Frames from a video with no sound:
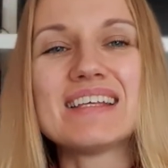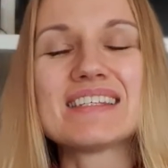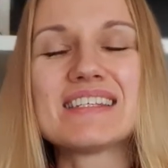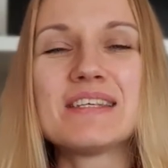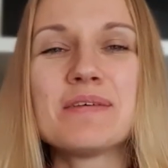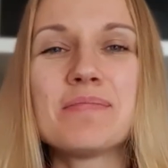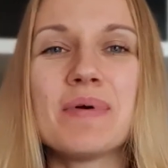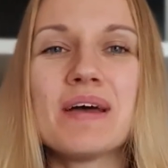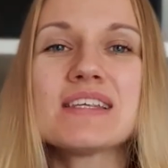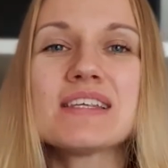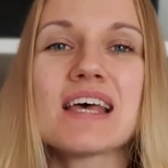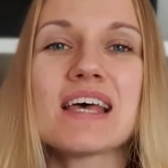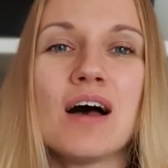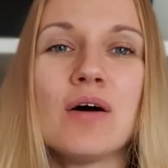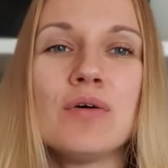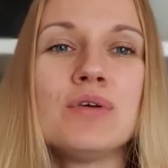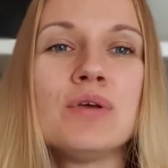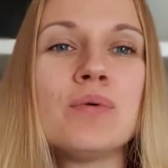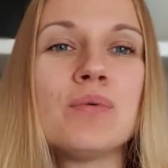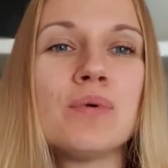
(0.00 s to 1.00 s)
depends how
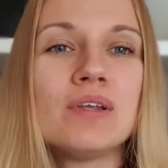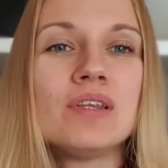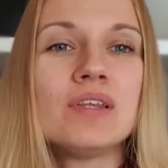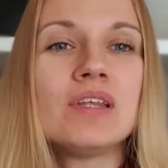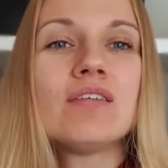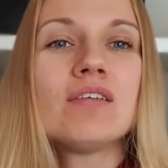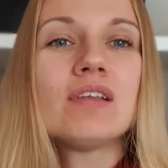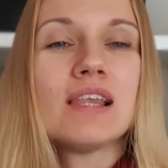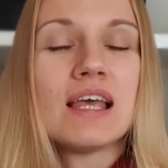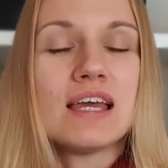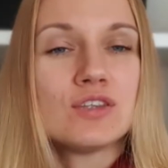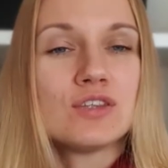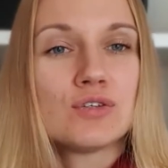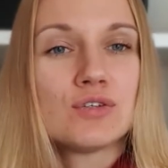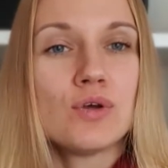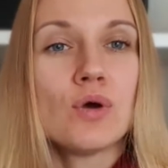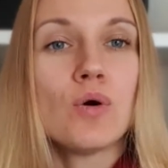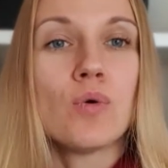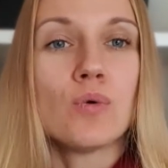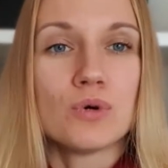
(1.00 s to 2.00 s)
you want to relate to
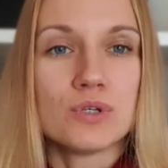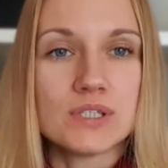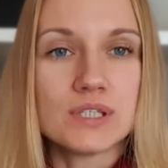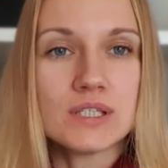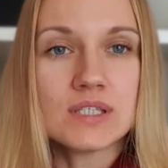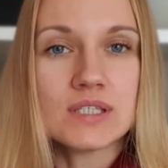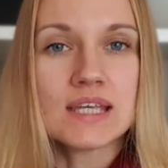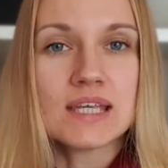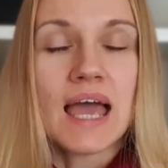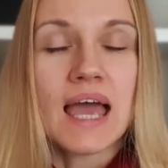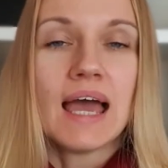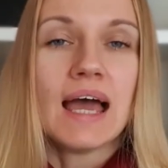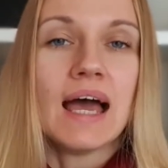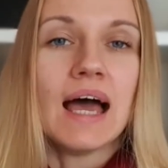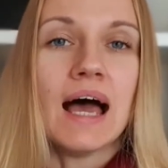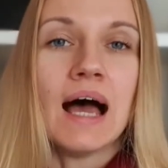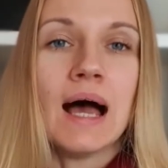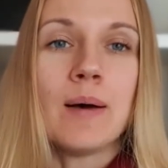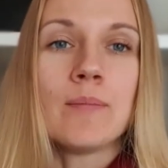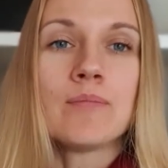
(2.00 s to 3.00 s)
your audience.
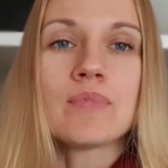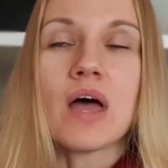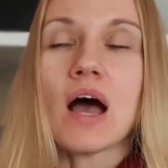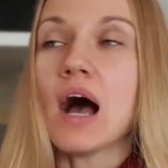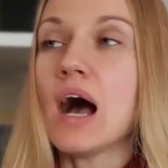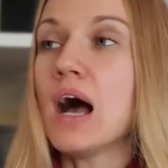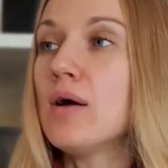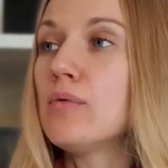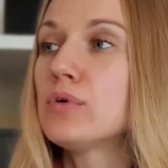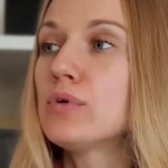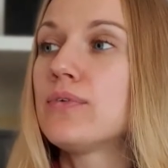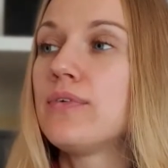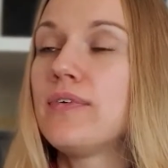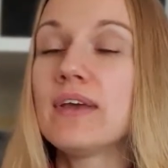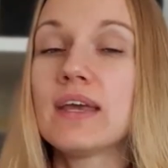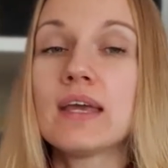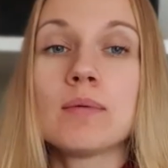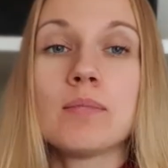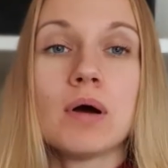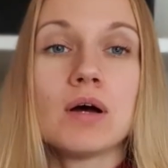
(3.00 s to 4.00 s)
I would
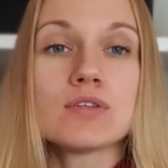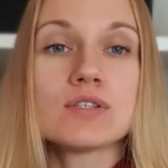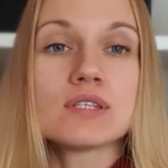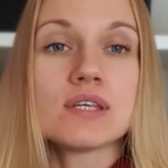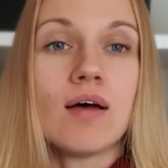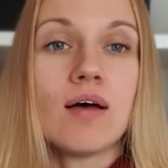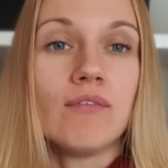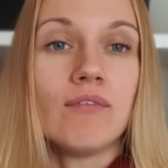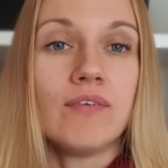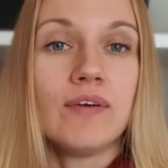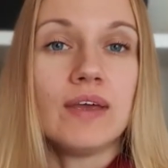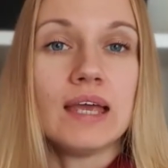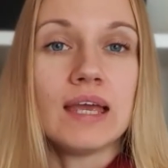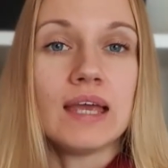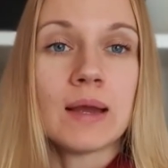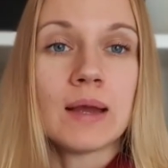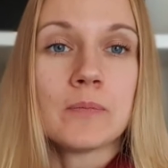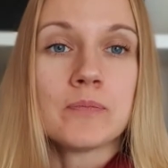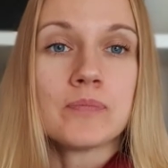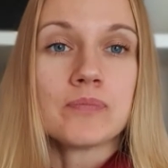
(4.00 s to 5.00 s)
think about
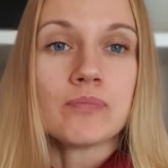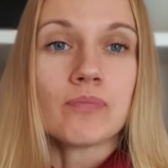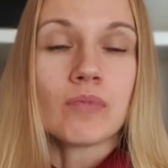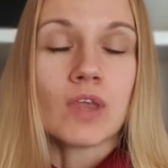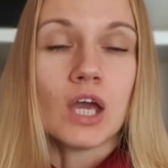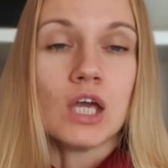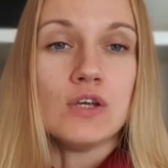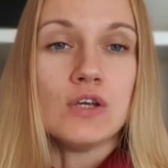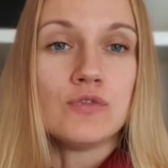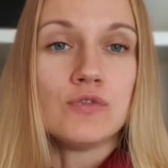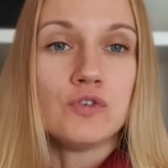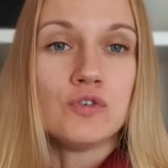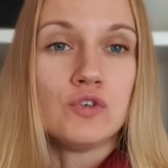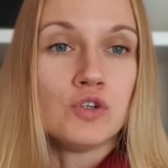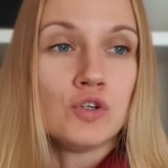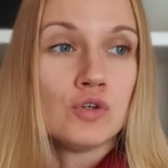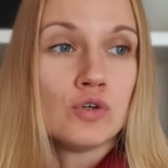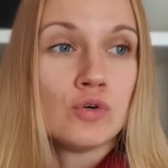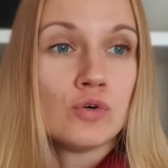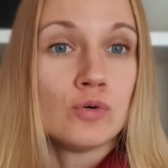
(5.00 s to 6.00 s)
something. If
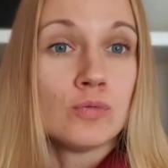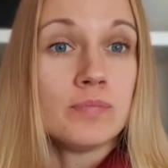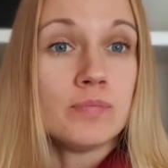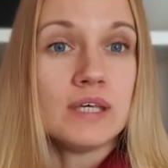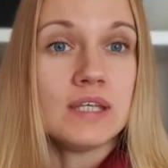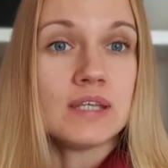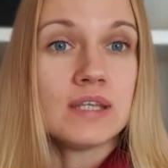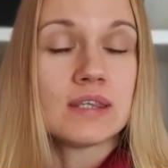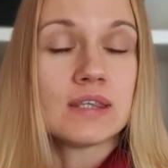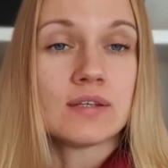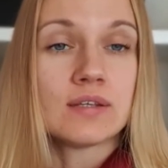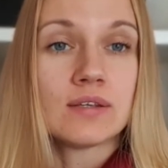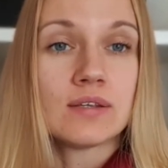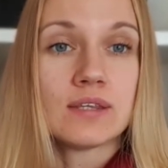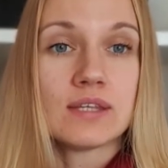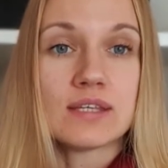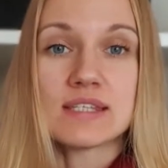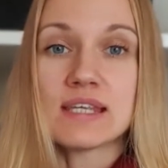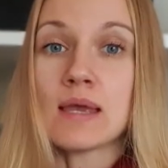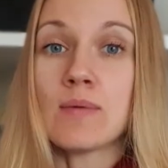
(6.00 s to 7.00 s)
you meet
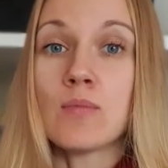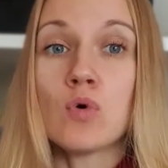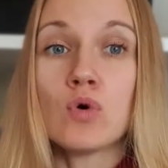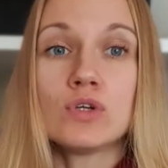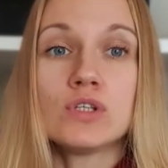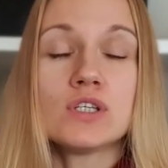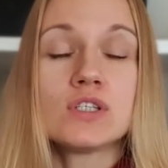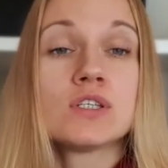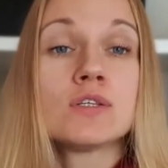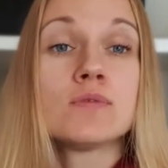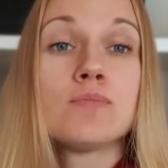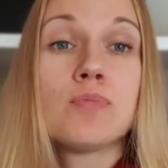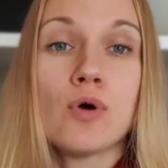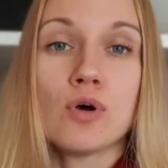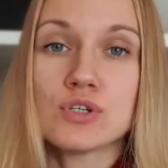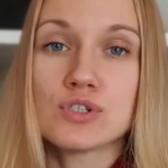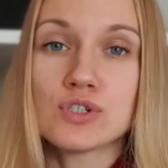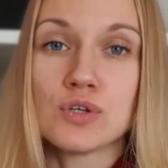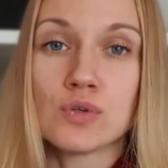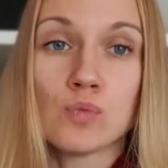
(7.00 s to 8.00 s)
the same audience in
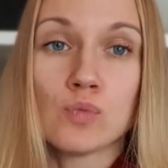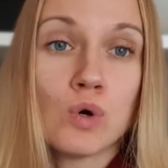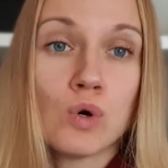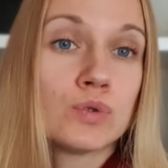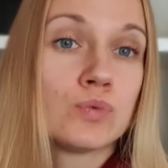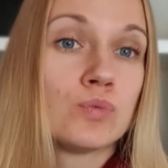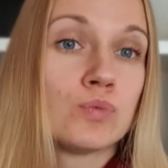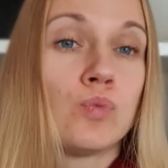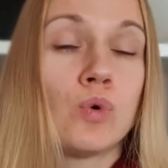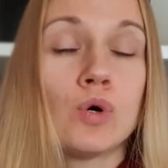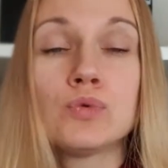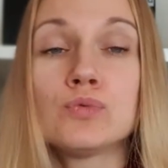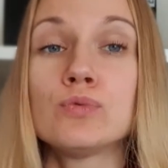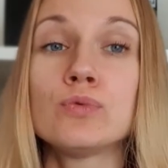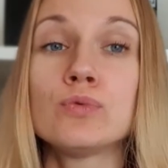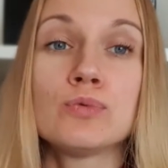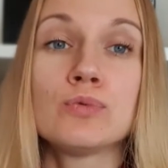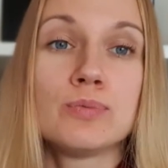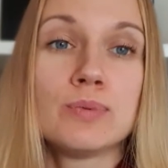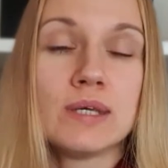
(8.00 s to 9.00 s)
person, what would
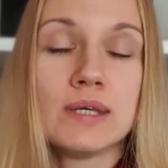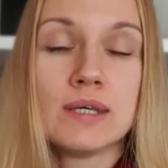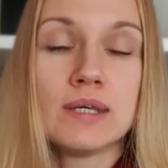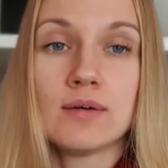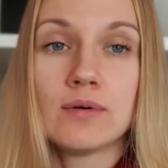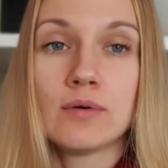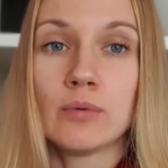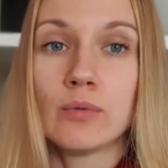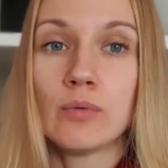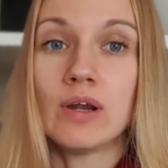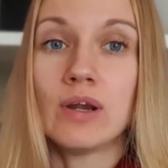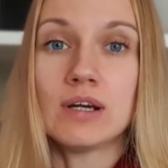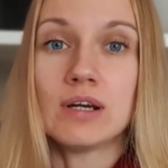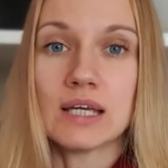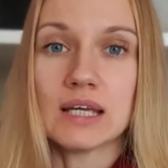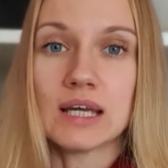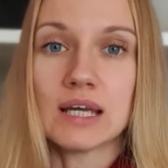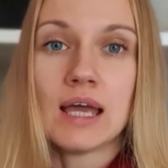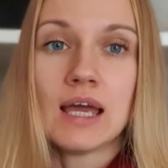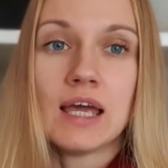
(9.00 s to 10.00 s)
you be wearing?
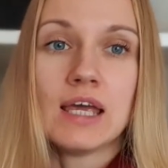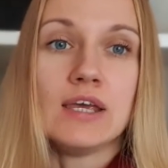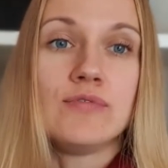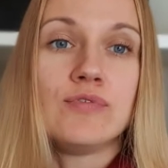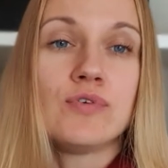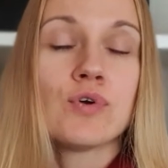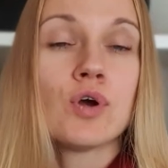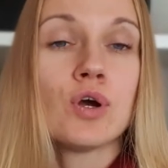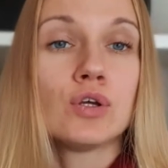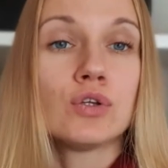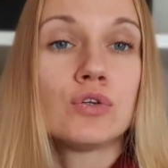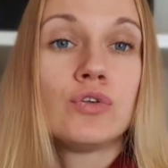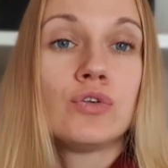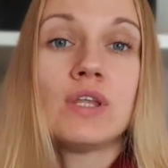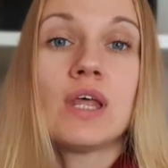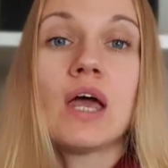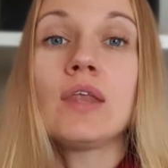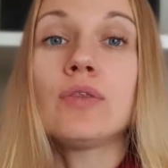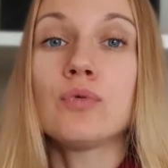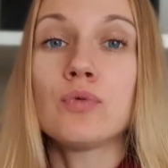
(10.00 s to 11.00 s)
If you're going to
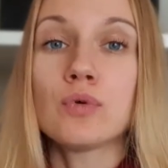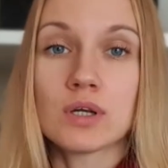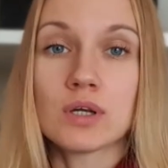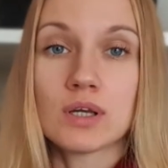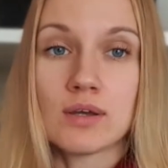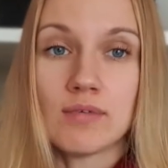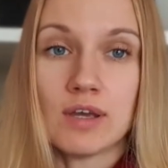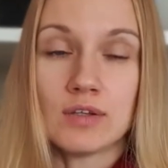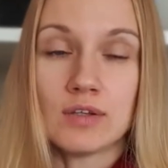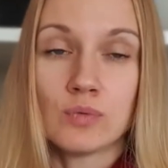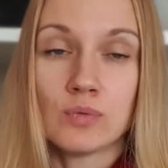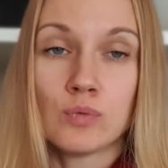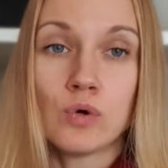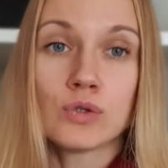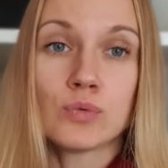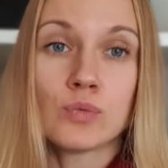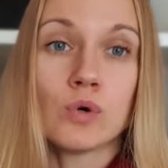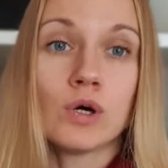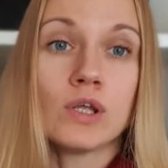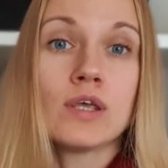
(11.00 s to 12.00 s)
network event, what
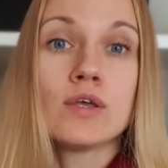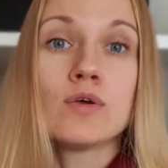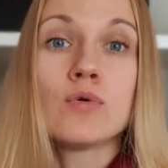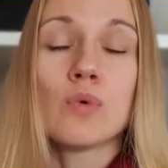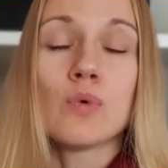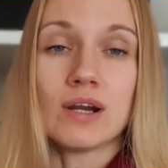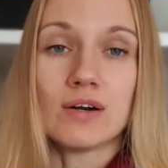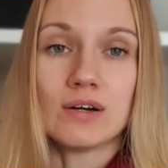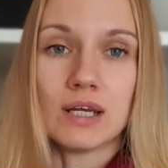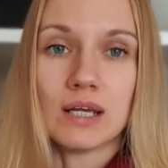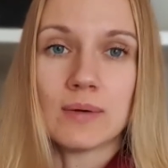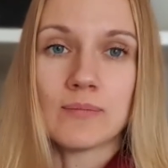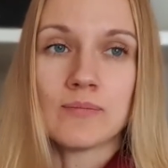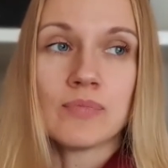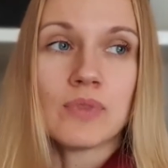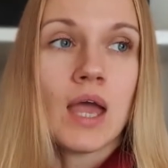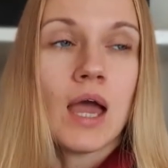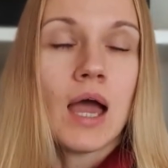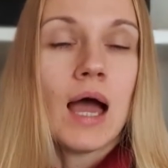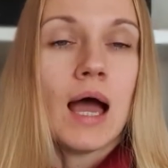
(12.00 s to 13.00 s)
are you wearing?
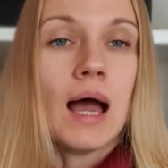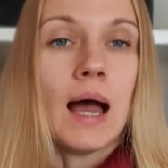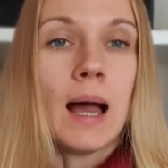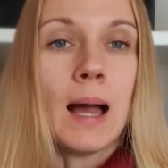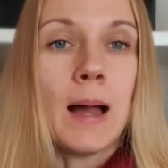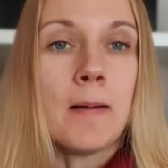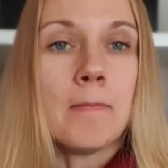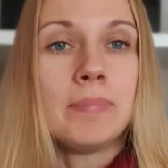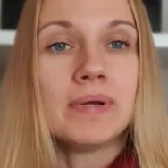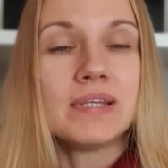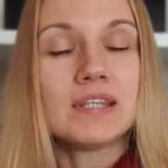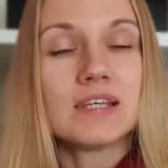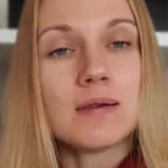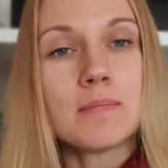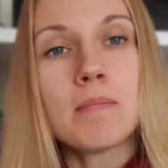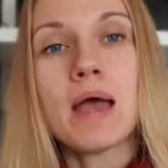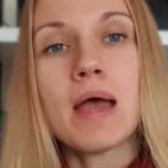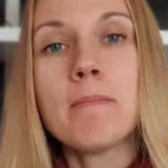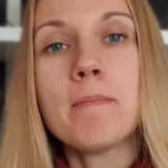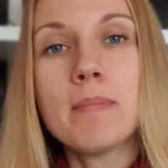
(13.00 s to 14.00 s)
But
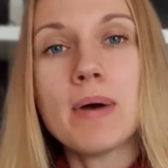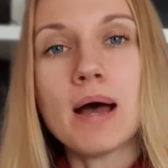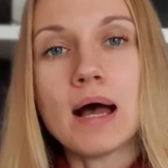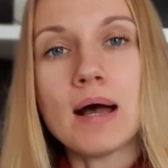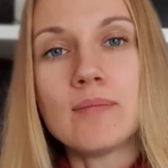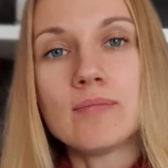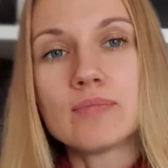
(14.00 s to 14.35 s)
remember,